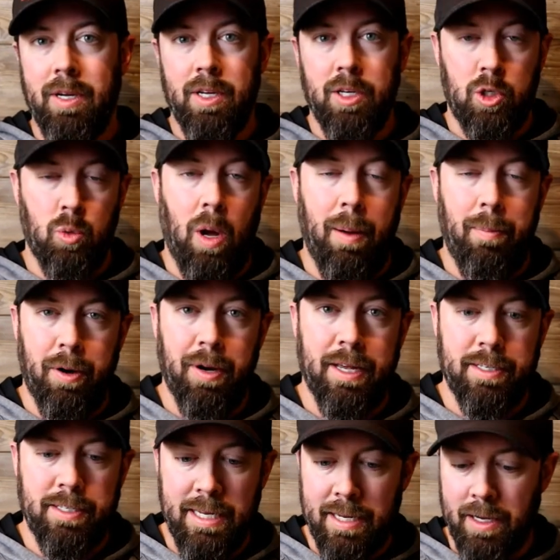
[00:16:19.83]
swap out
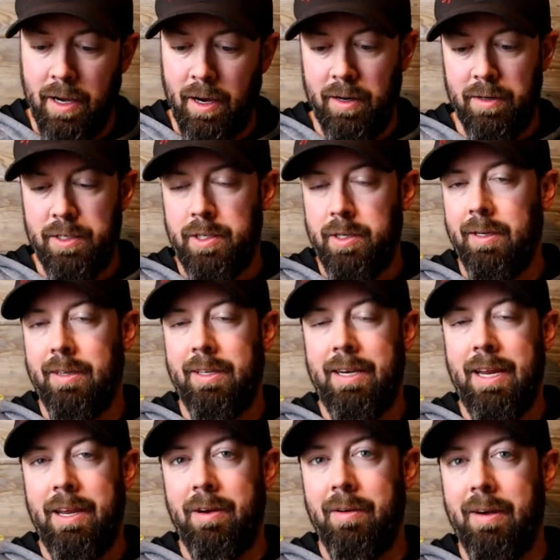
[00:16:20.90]
SD cards during the
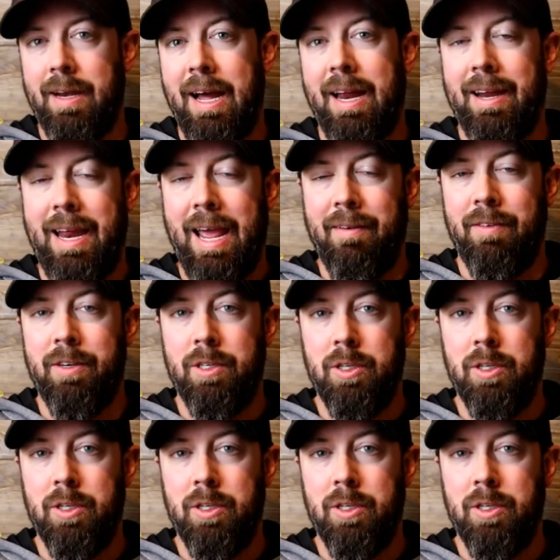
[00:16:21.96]
day you're not having